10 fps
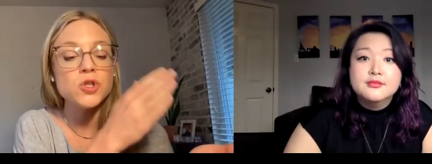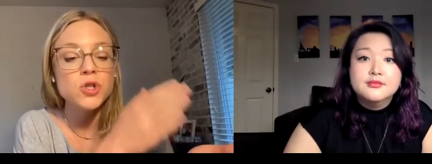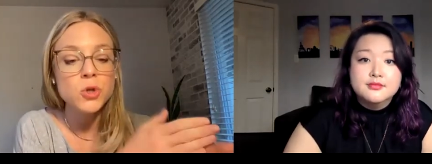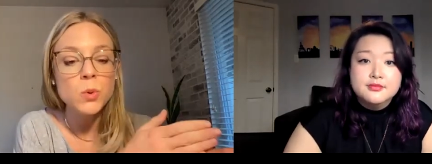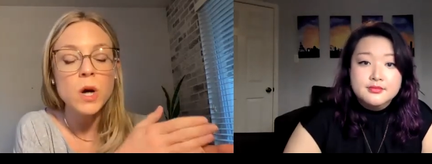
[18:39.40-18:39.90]

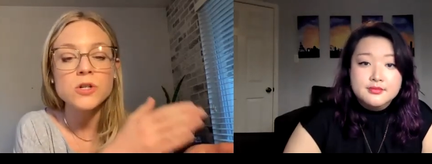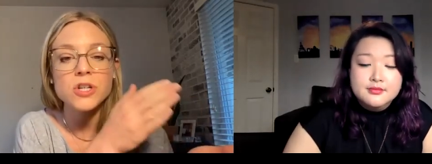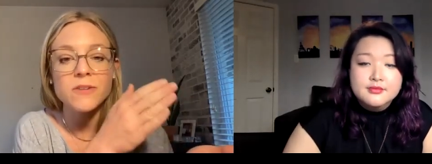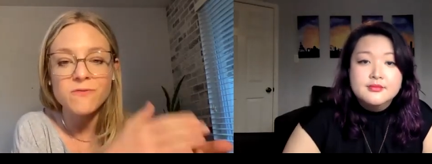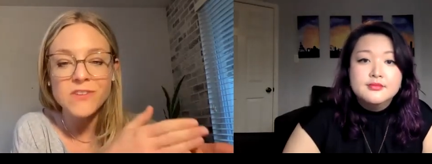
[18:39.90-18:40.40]
Speaker 1: is
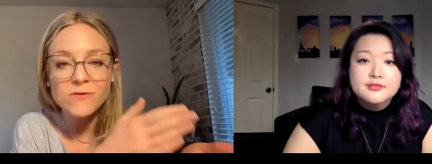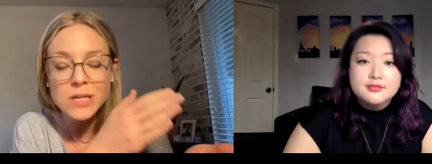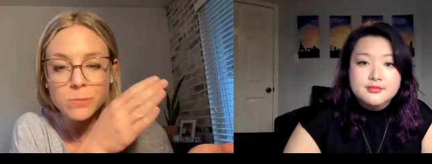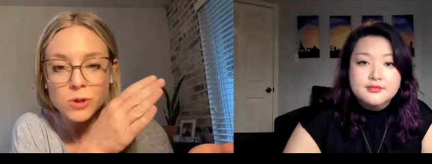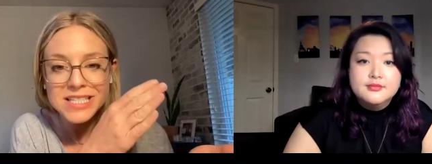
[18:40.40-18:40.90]

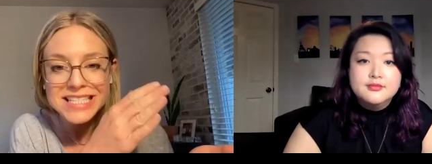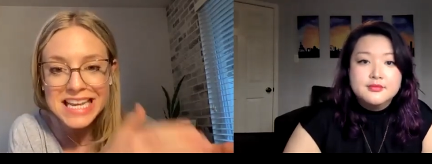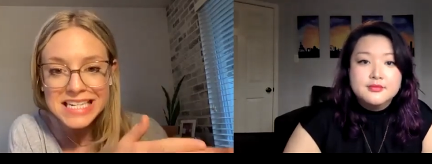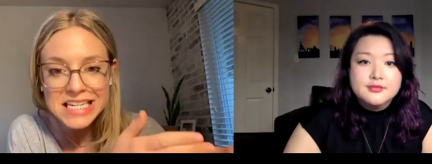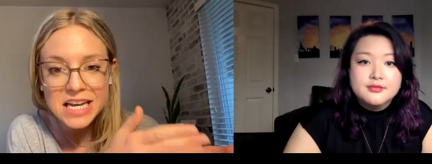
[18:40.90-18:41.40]

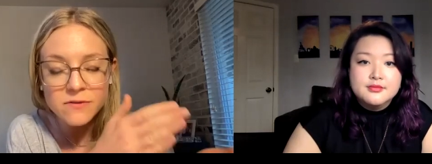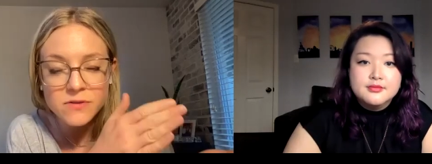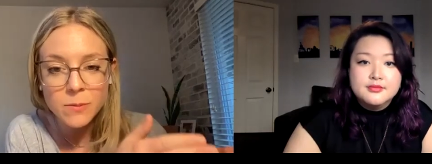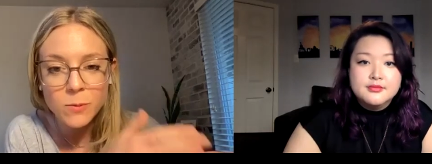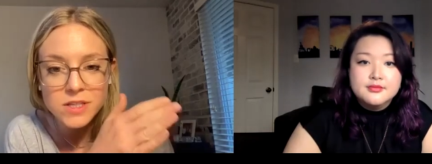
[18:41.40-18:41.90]
250%
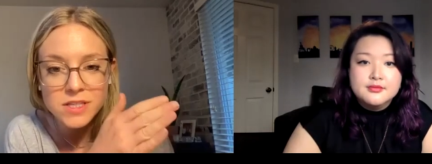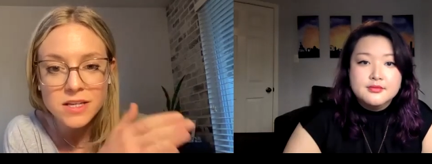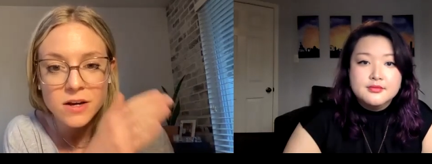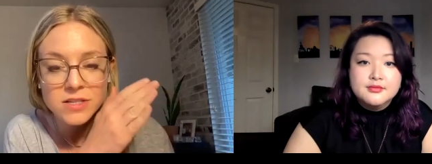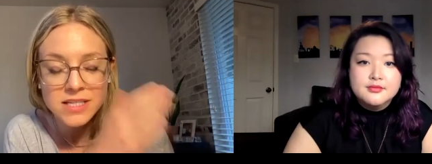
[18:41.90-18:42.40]
of
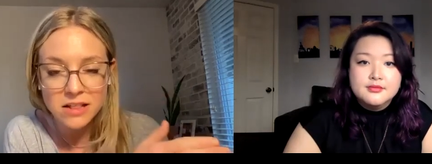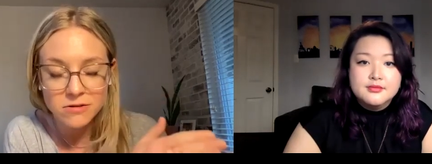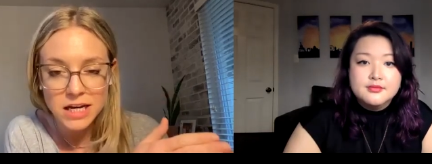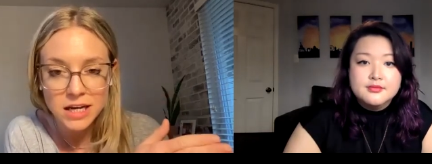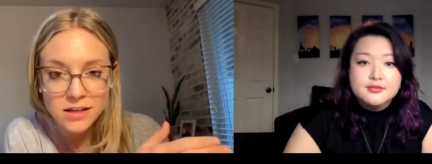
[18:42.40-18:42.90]
someone's
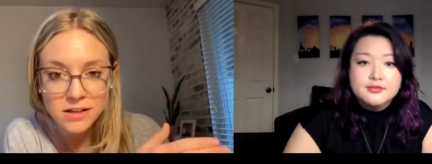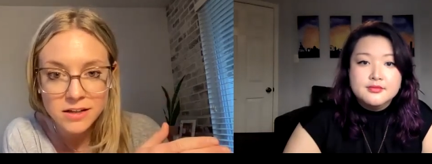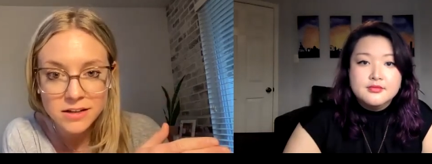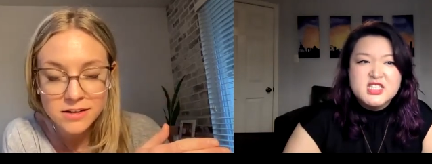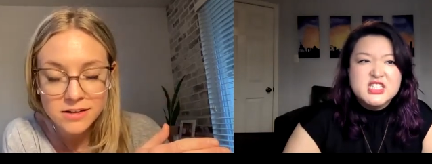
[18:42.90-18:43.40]
salary.
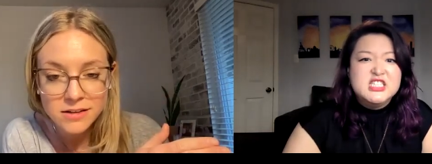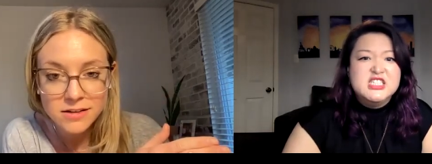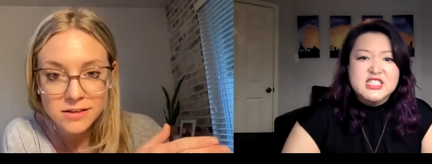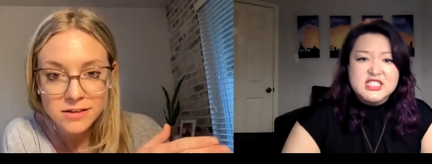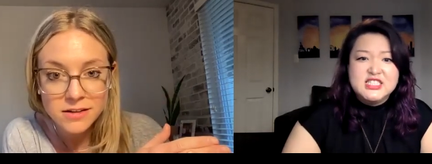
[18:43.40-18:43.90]

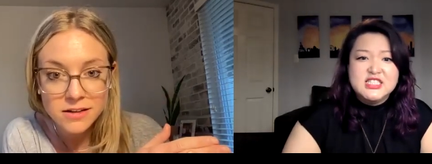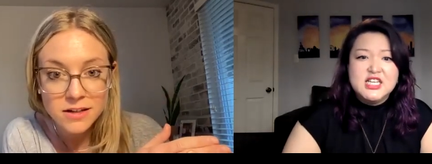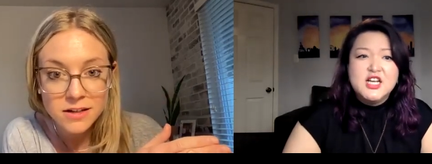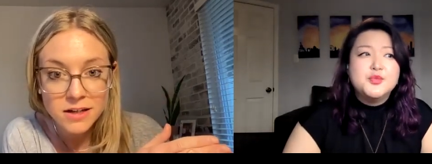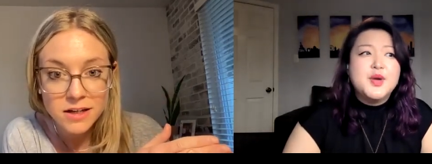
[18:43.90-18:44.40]

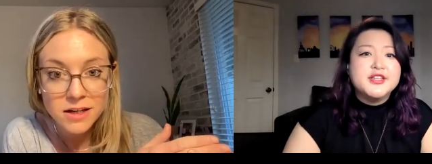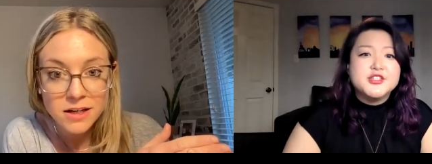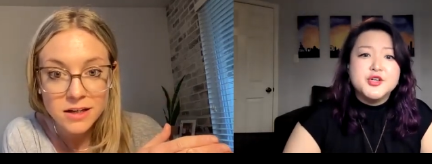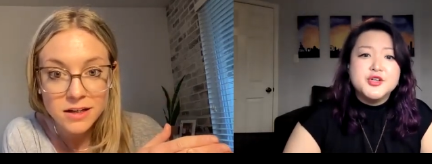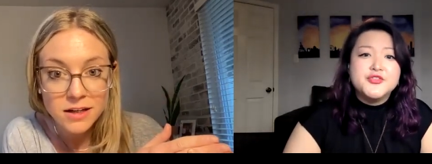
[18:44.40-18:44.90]
Right.
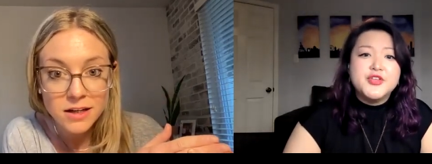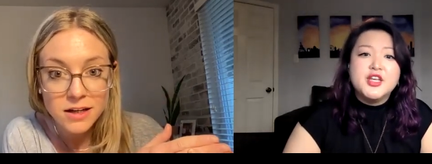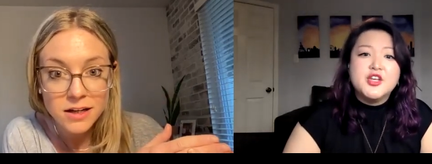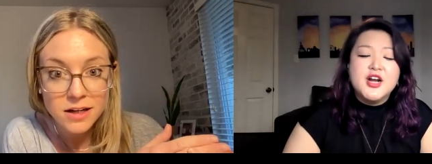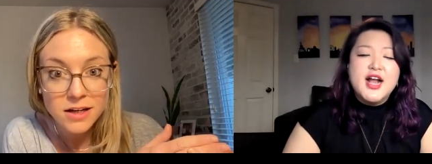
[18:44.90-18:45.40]
So
Speaker 2: if
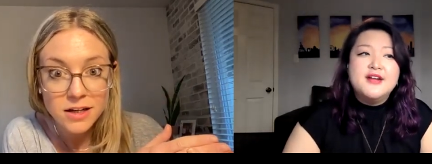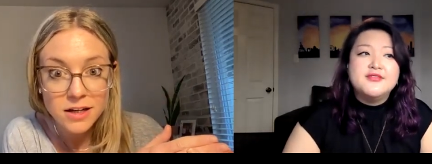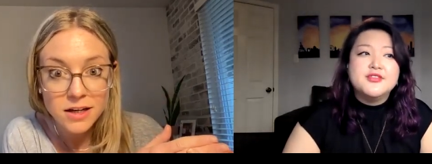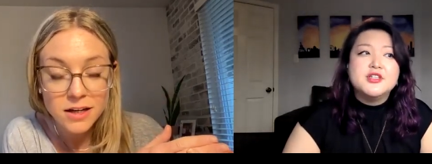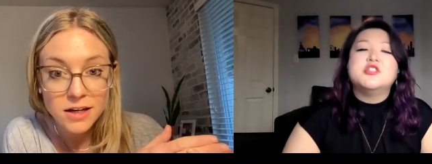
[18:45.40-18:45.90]
like your
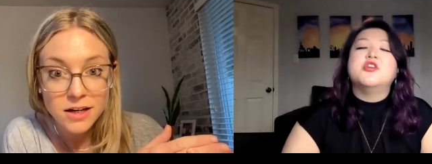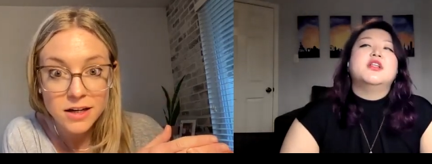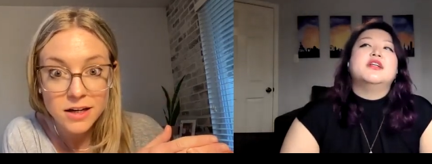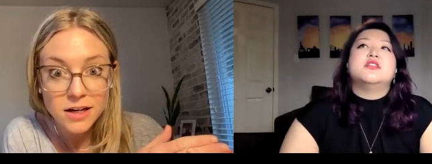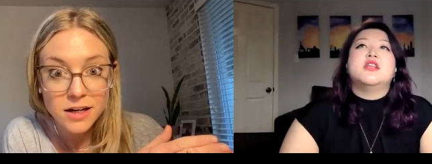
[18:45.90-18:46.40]
average, so
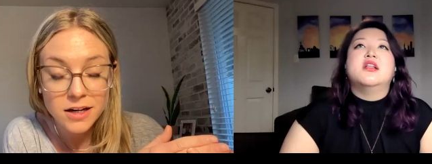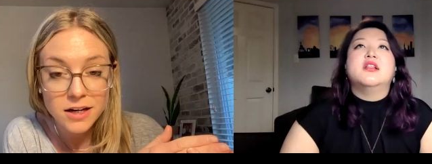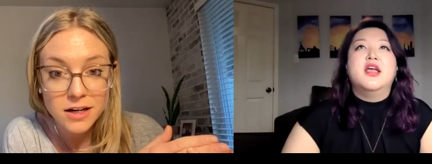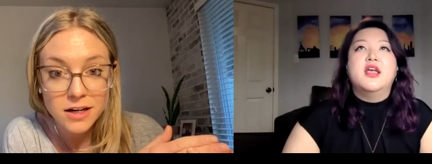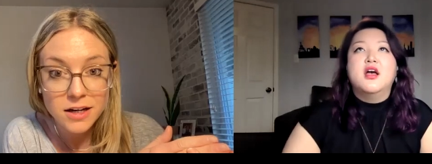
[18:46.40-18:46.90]
let's say
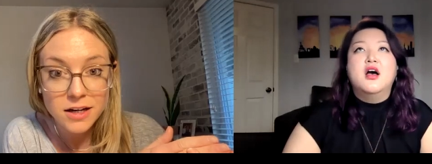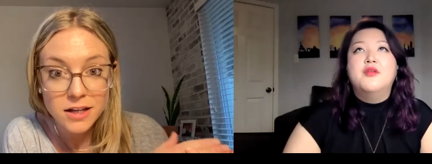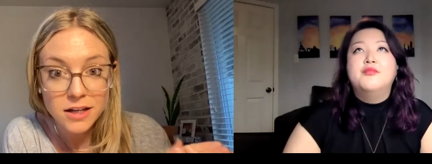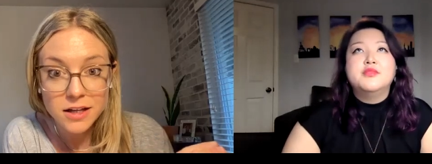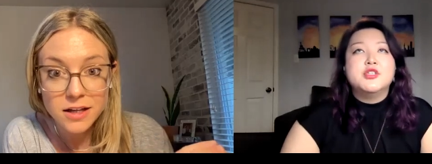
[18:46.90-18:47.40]
like
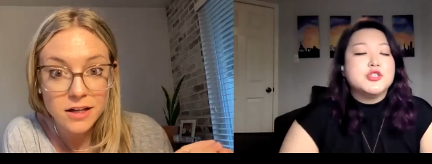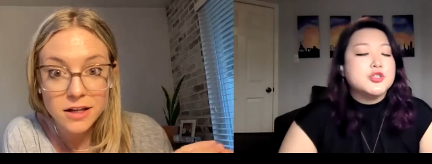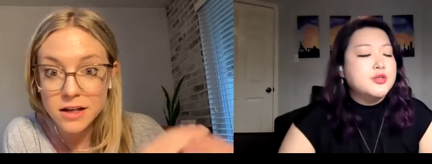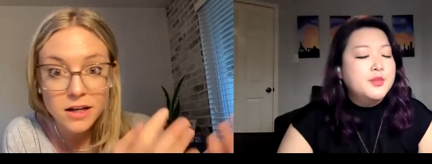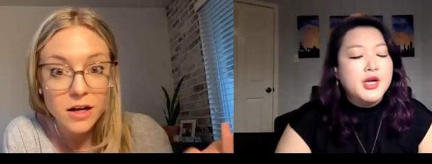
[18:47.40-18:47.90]
um,
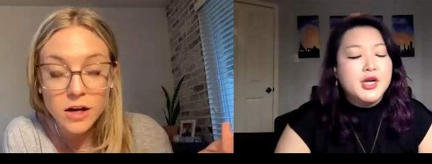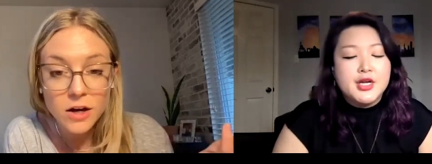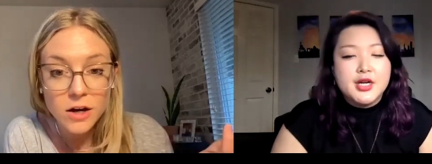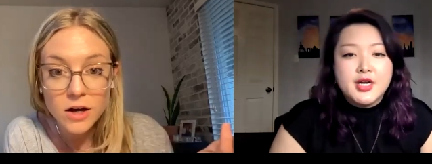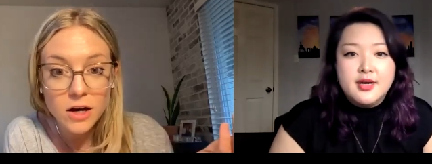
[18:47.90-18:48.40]
digital
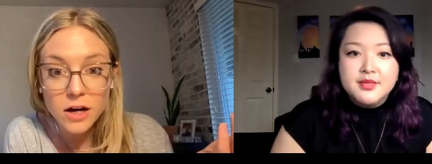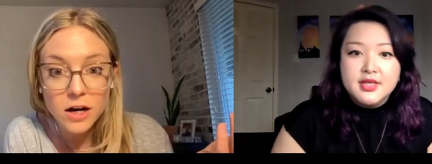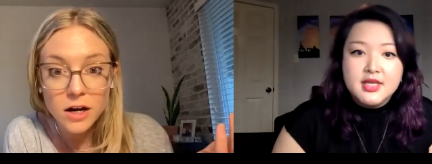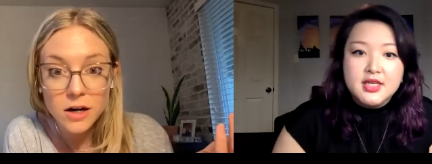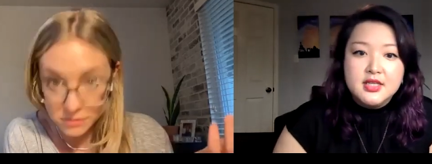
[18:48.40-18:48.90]
marketer
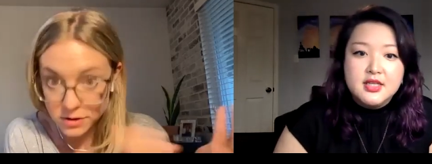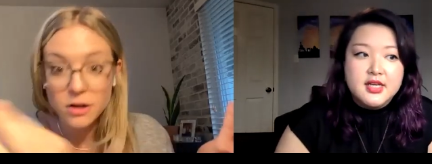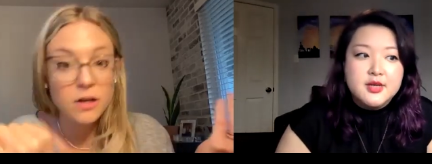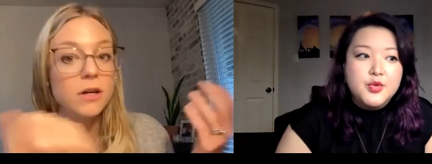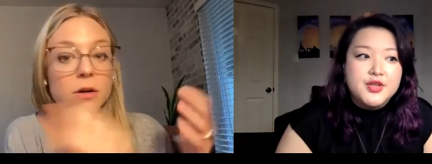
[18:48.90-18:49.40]
coming in,
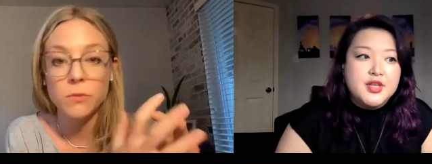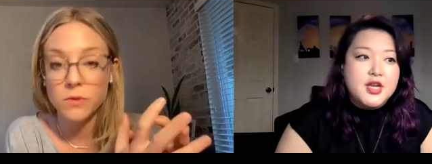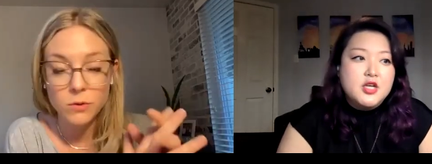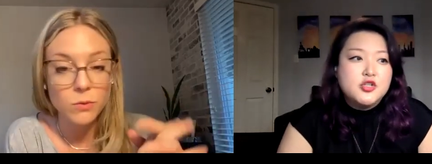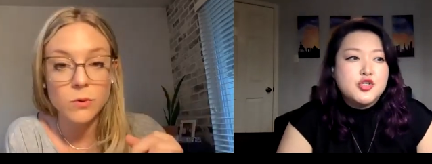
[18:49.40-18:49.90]
like with
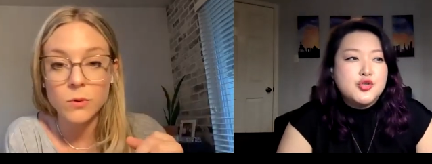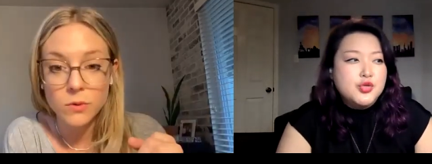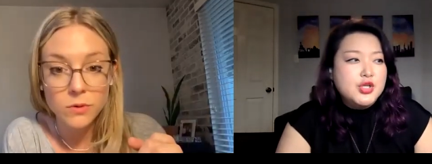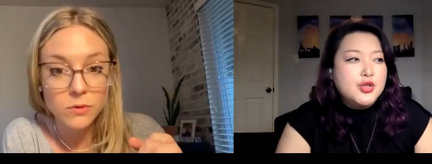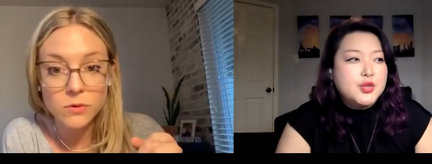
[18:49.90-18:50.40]
like
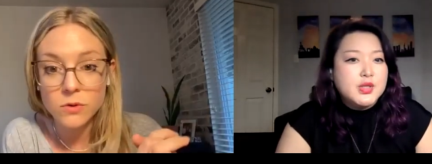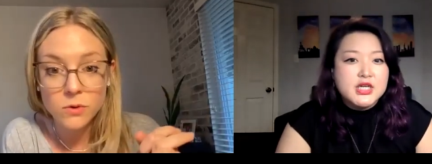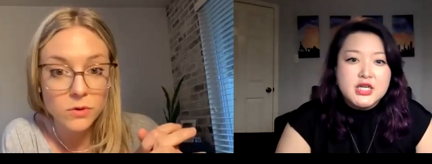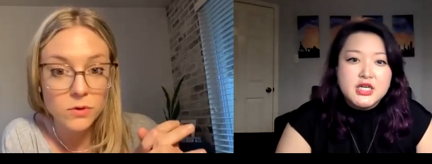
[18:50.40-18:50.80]
two to three